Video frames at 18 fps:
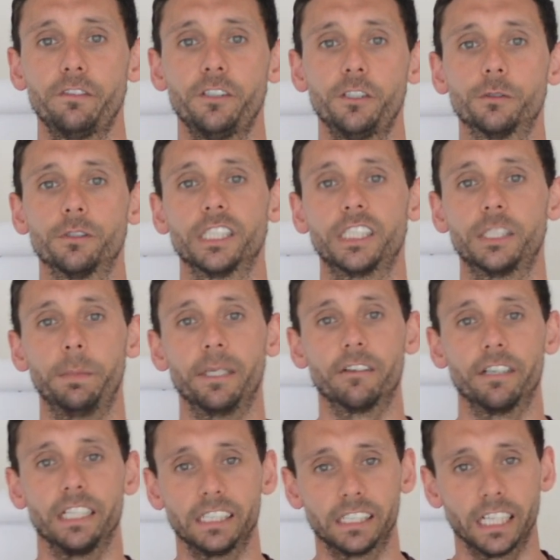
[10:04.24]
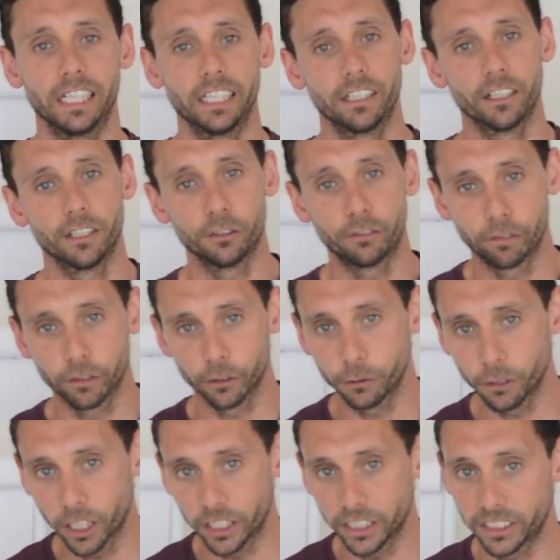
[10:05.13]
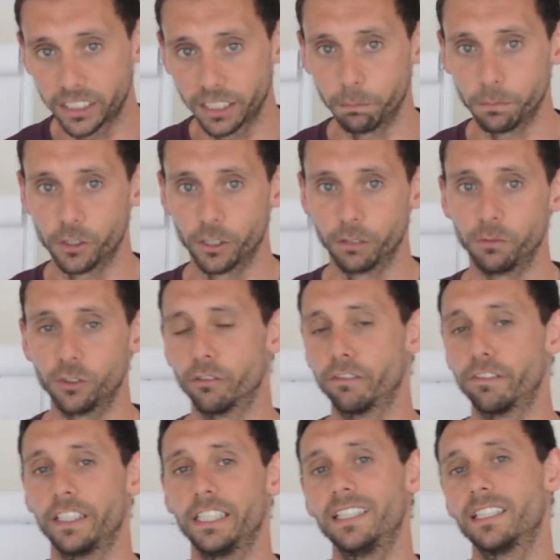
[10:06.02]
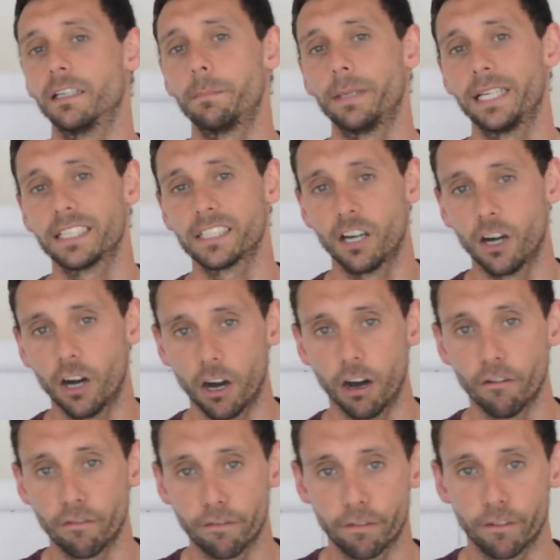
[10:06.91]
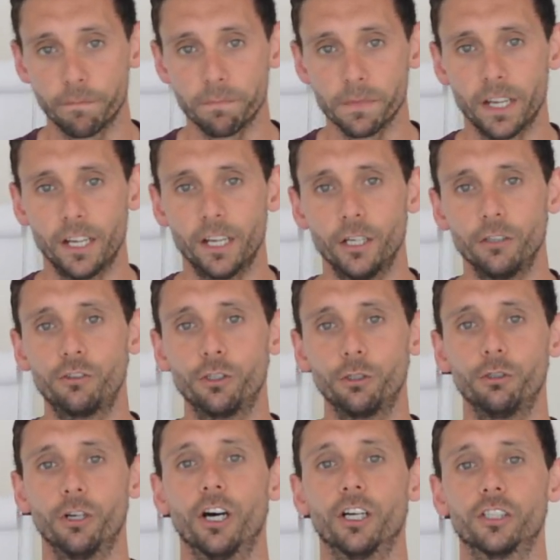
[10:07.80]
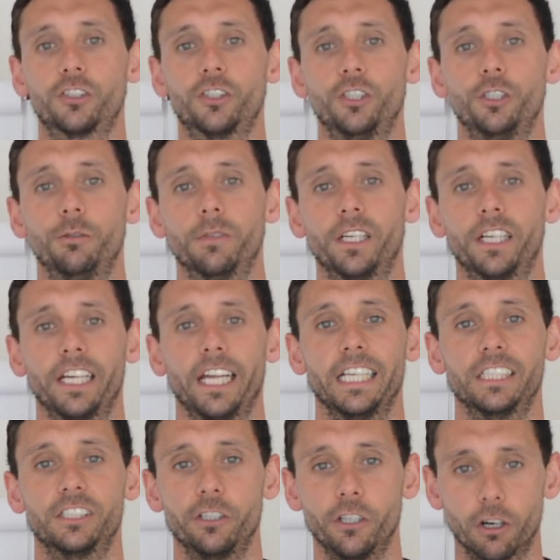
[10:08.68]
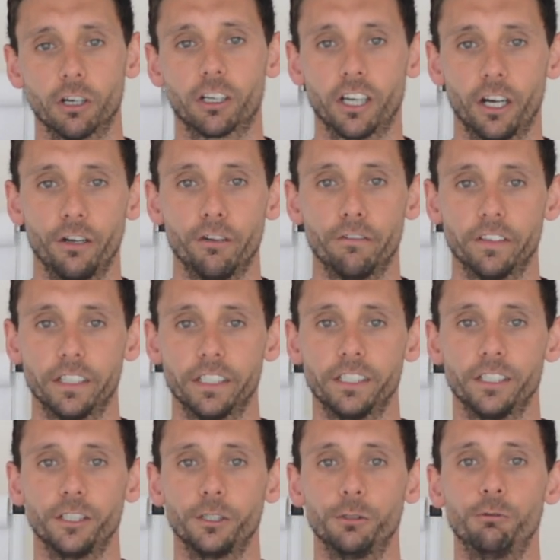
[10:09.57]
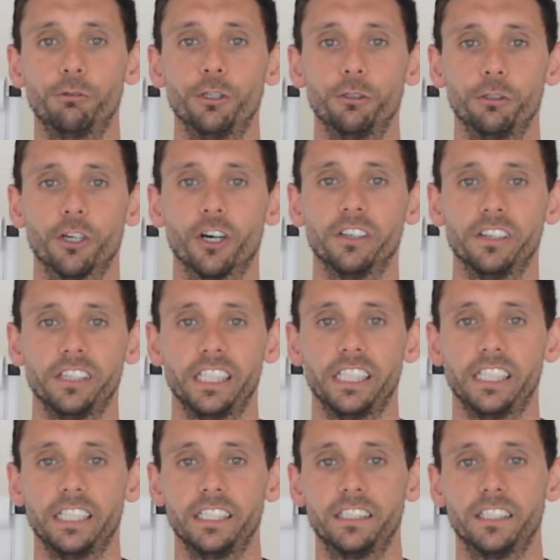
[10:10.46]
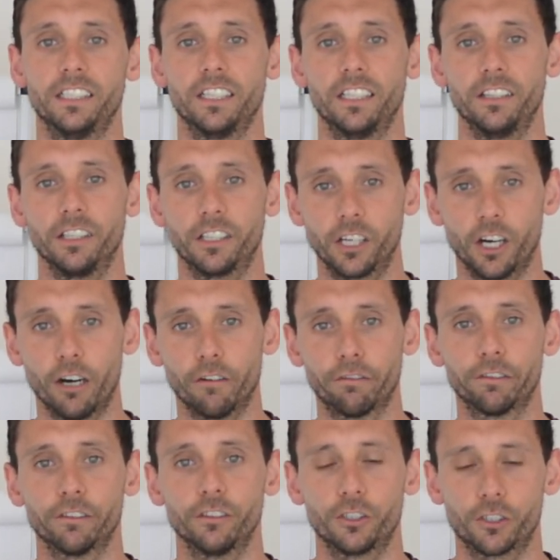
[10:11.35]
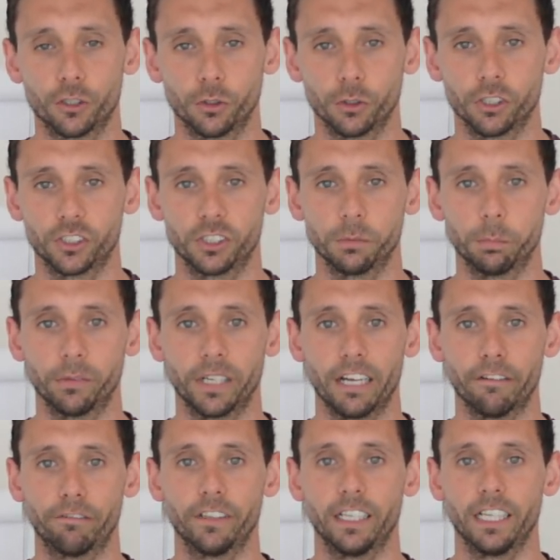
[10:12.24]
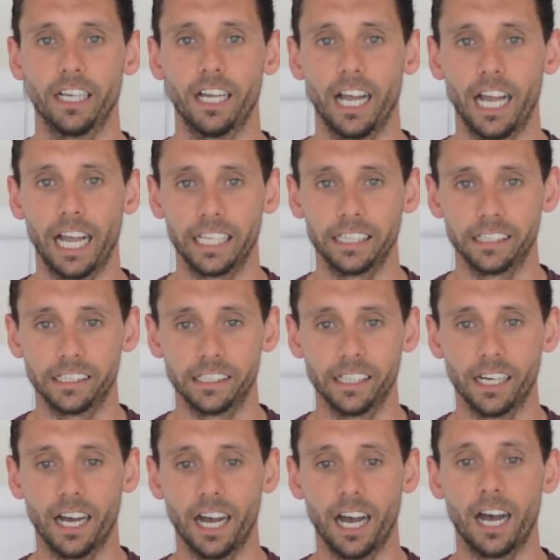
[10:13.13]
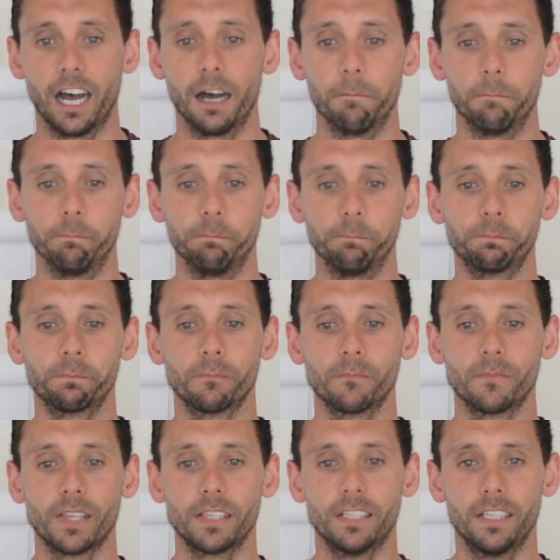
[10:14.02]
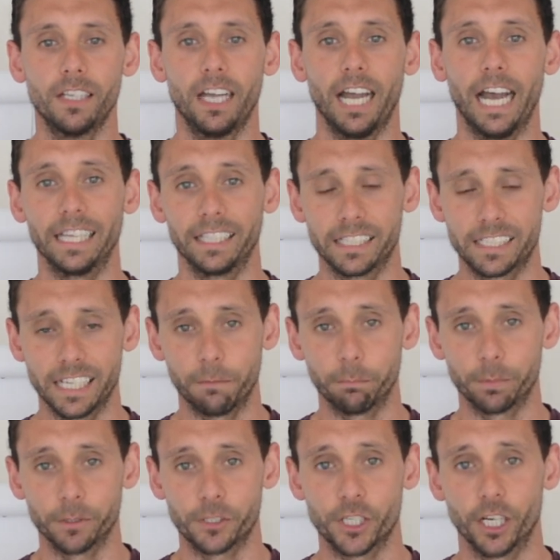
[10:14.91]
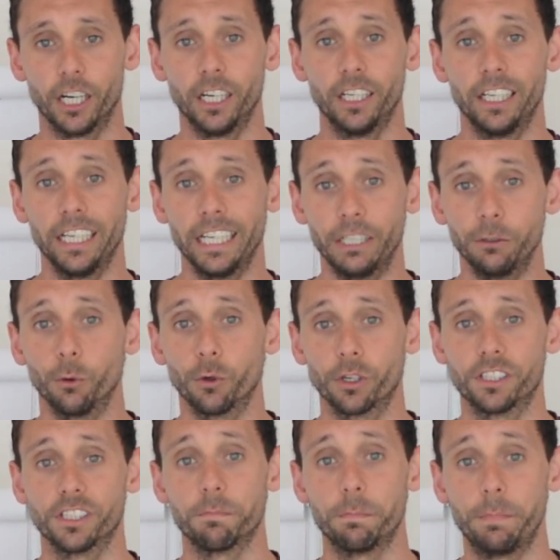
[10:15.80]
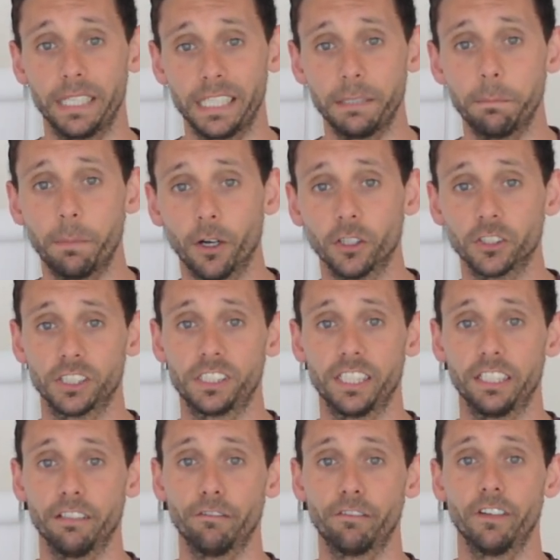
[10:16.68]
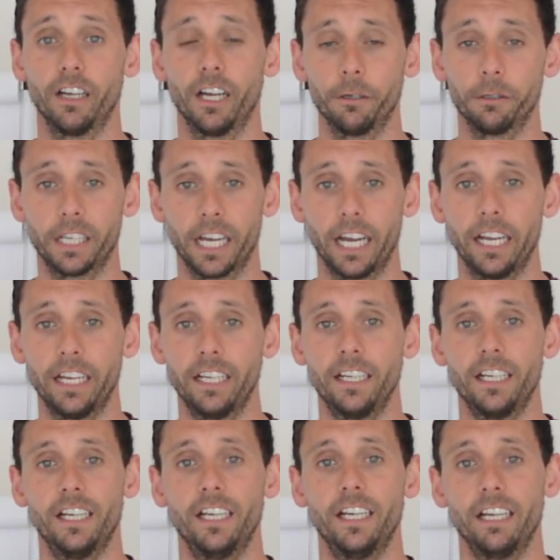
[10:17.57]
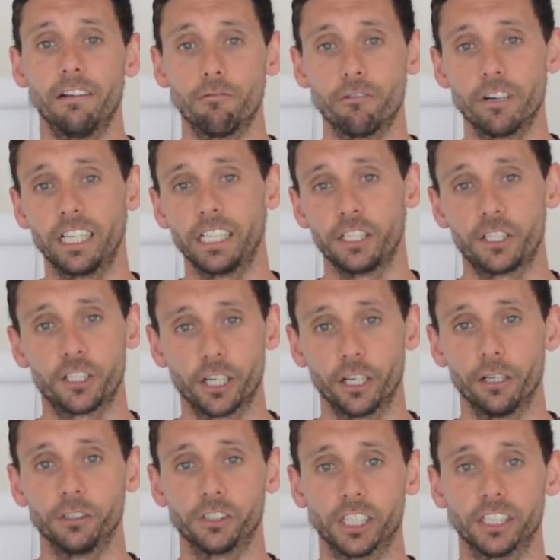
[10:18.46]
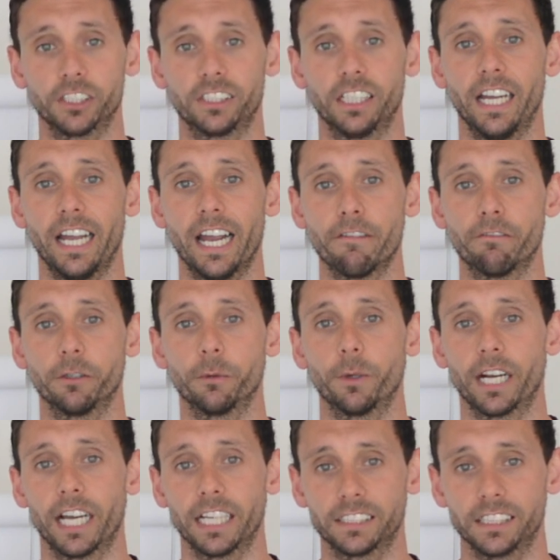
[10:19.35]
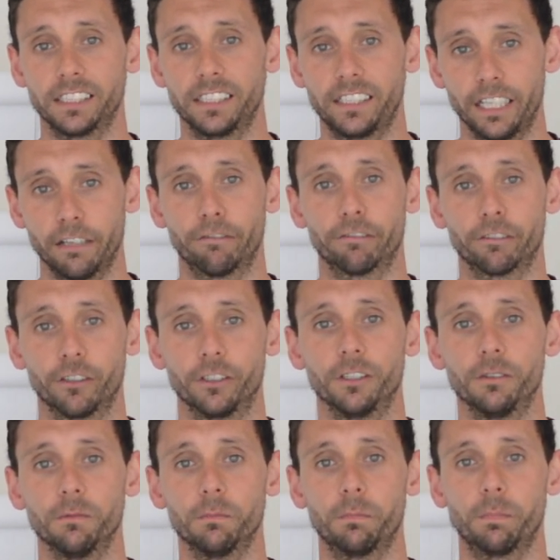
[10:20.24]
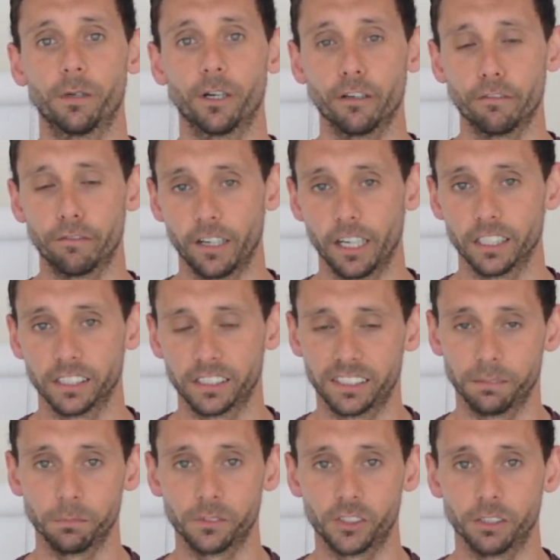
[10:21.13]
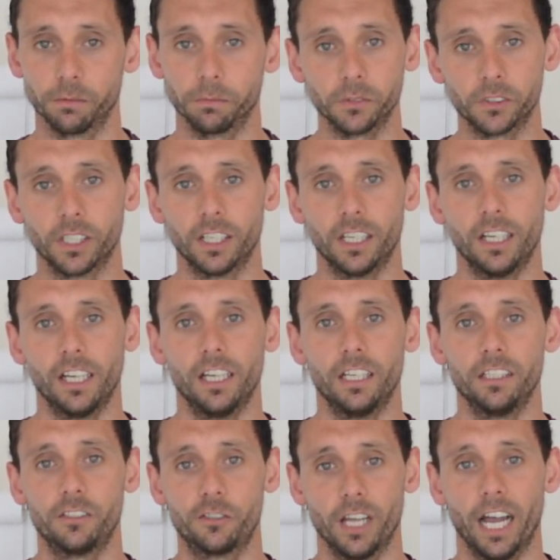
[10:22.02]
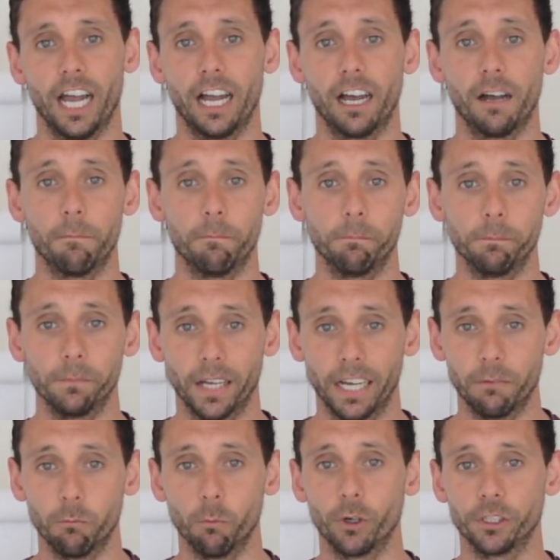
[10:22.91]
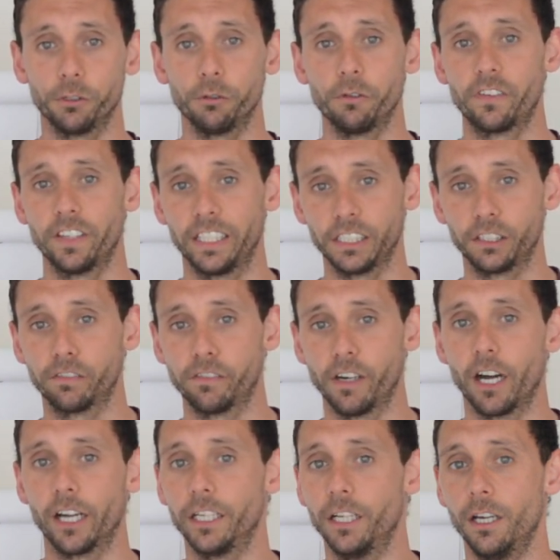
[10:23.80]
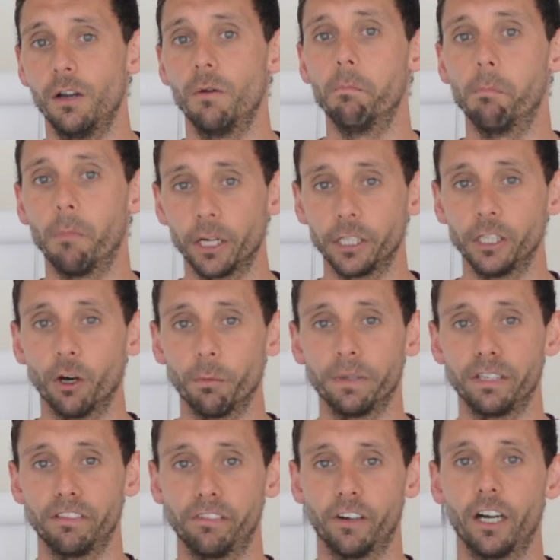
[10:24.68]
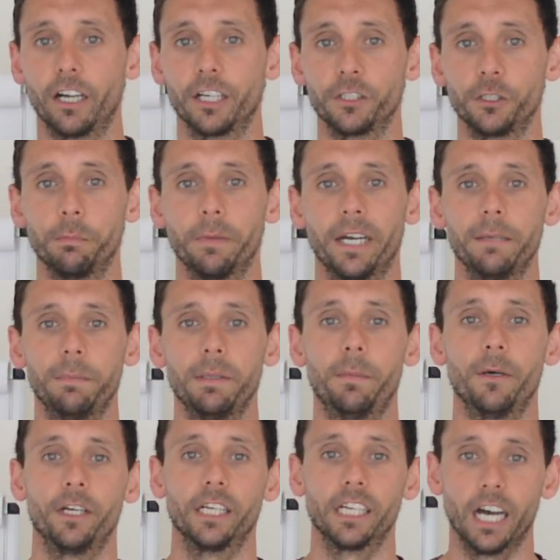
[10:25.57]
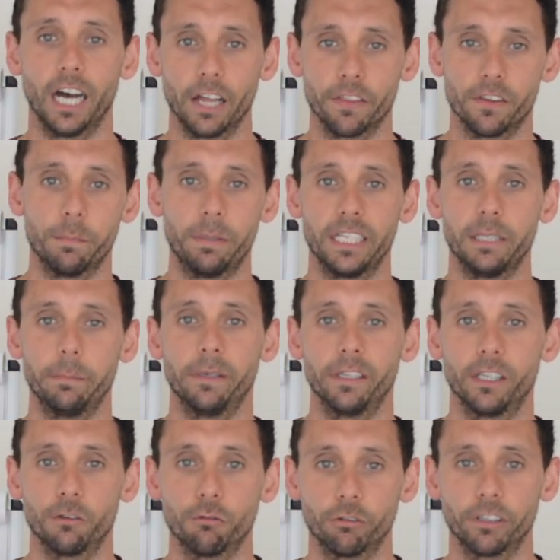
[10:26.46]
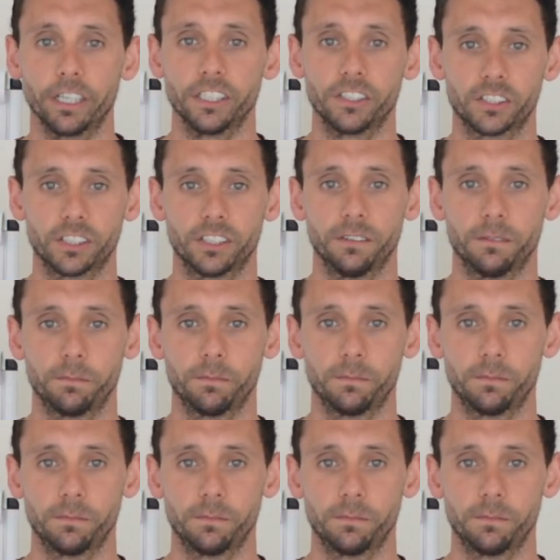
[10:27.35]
of you are experiencing any of those flu-like symptoms or feeling a bit off, do not assume that it is not COVID. You do not need the cough, the shortness of breath, and the temperature in order to be positive, okay? It really shows us that everyone has a different profile of symptoms and what you think's fine might not be fine, and you may be putting other people at risk.